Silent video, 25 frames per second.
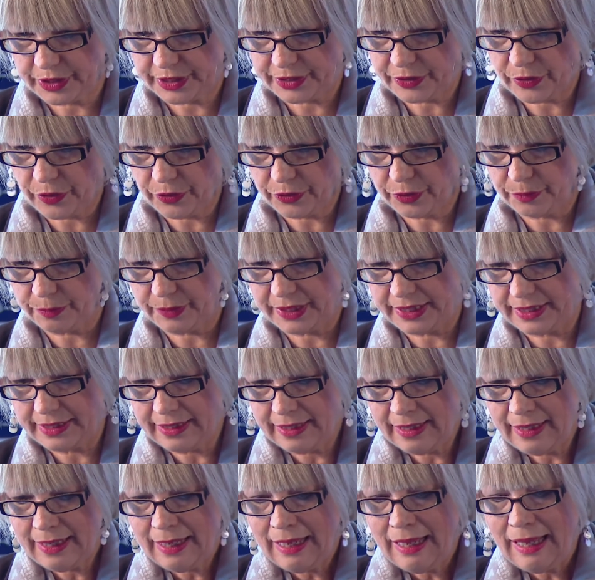economy.
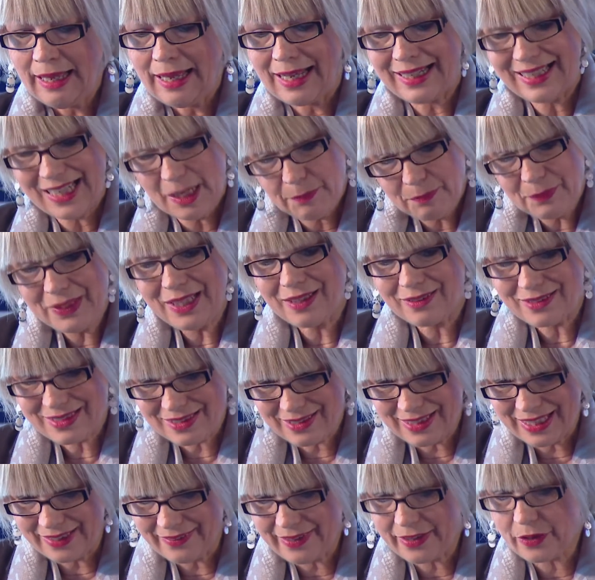And let me
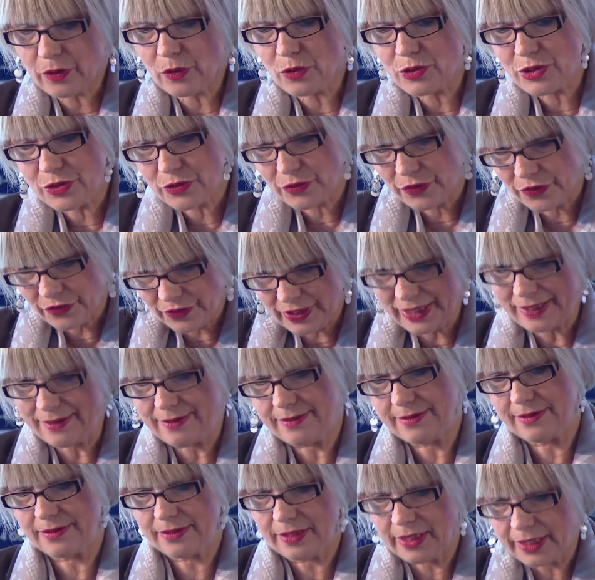say there are also
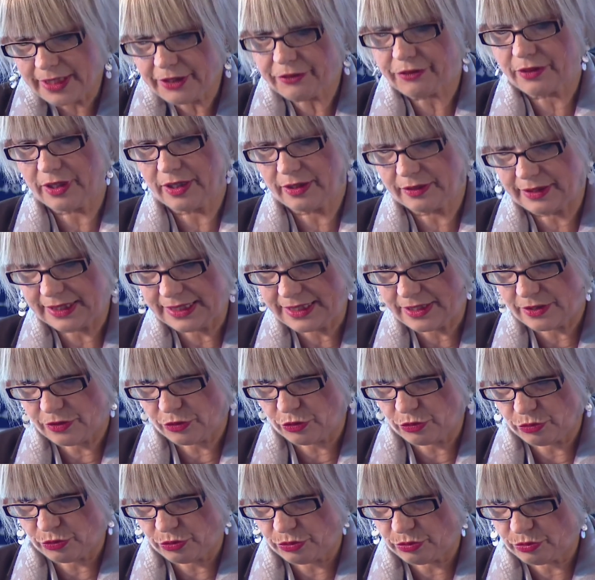things Iran needs
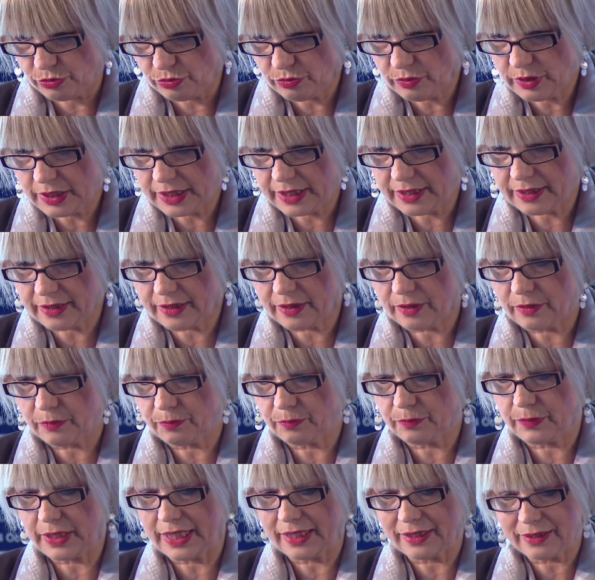to do.
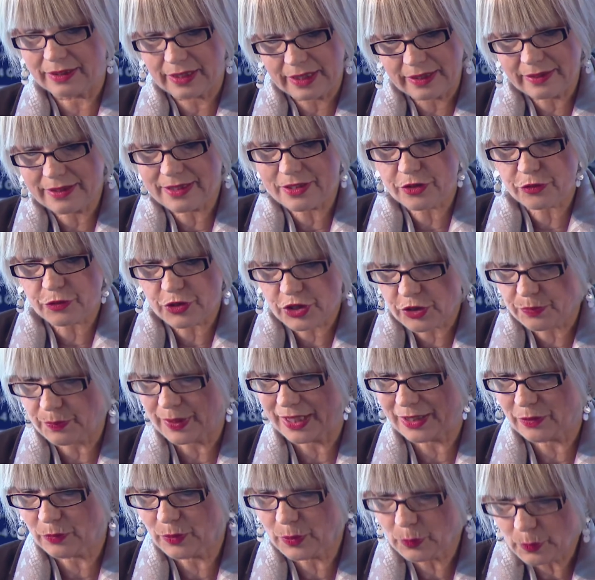And in this
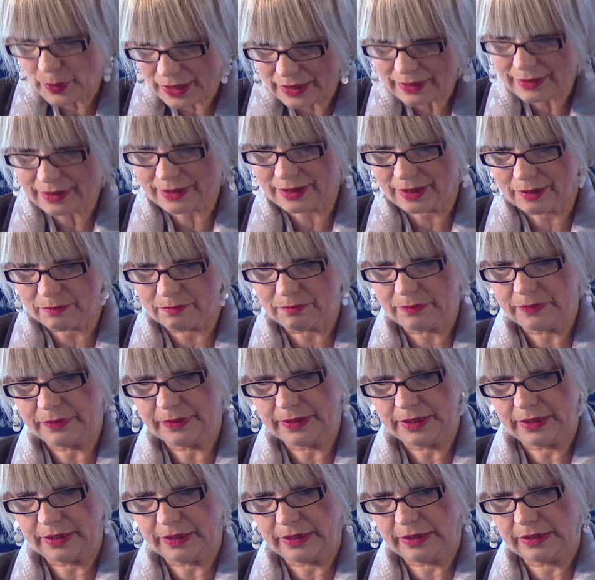respect, we welcome
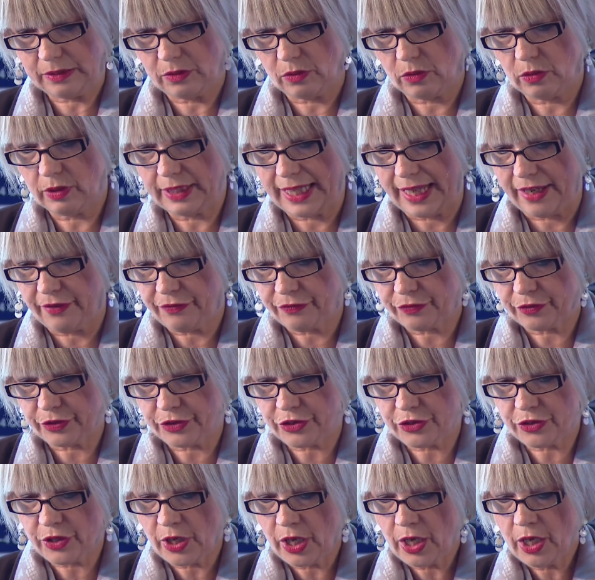all
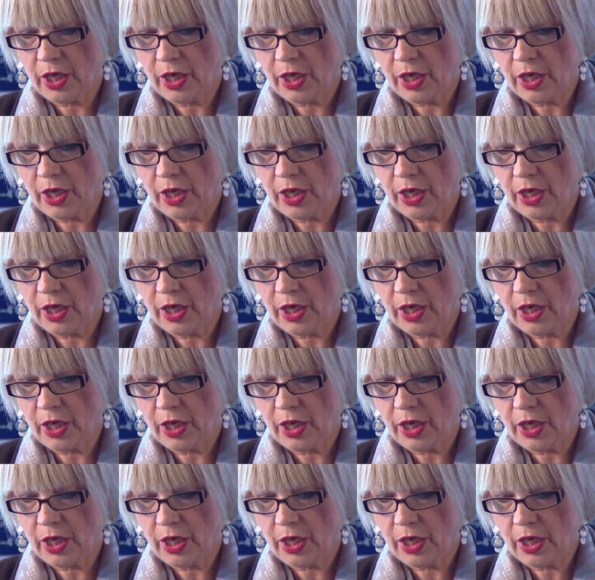efforts